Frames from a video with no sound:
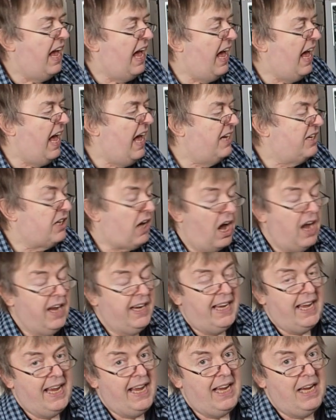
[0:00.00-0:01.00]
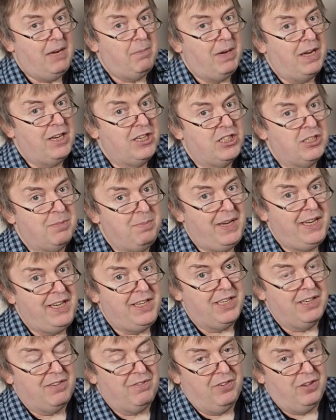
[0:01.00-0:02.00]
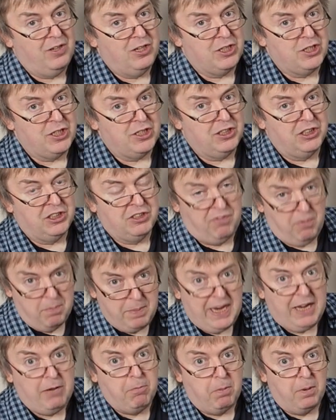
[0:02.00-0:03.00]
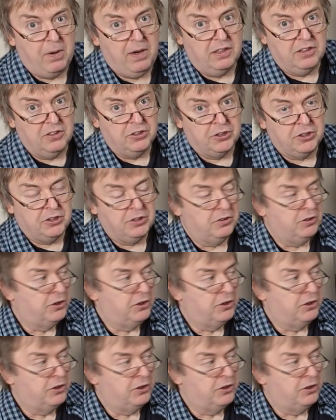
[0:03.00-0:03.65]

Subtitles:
And I keep intermediate versions for big prints.